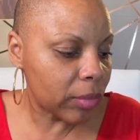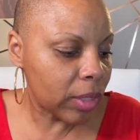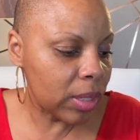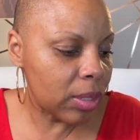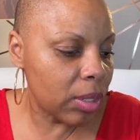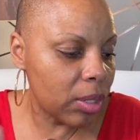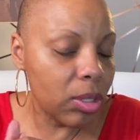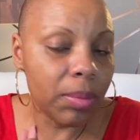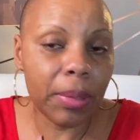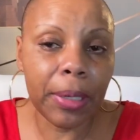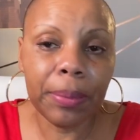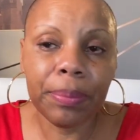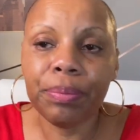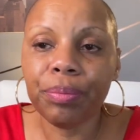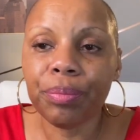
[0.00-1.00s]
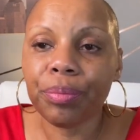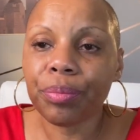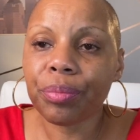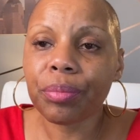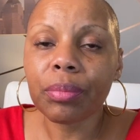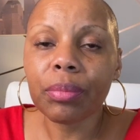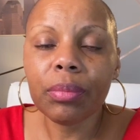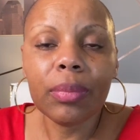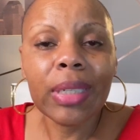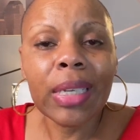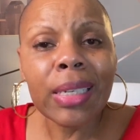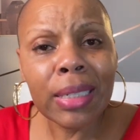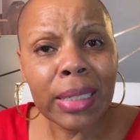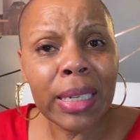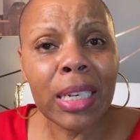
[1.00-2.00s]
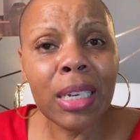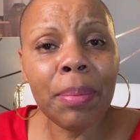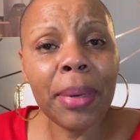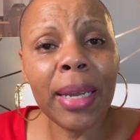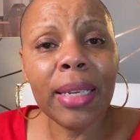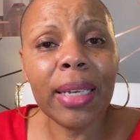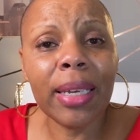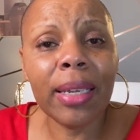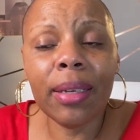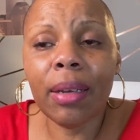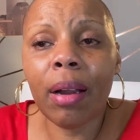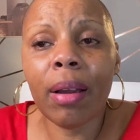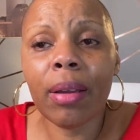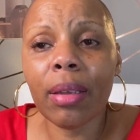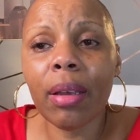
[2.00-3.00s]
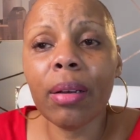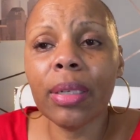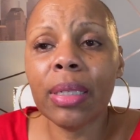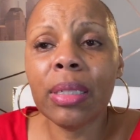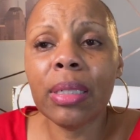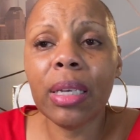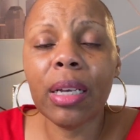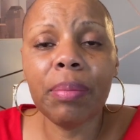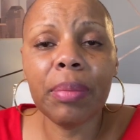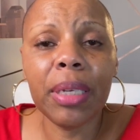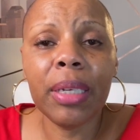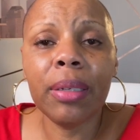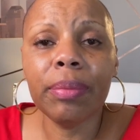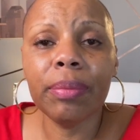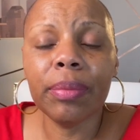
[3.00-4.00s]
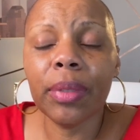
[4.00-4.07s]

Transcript: Excuse me. Did anybody get it? Are y'all going to tell me?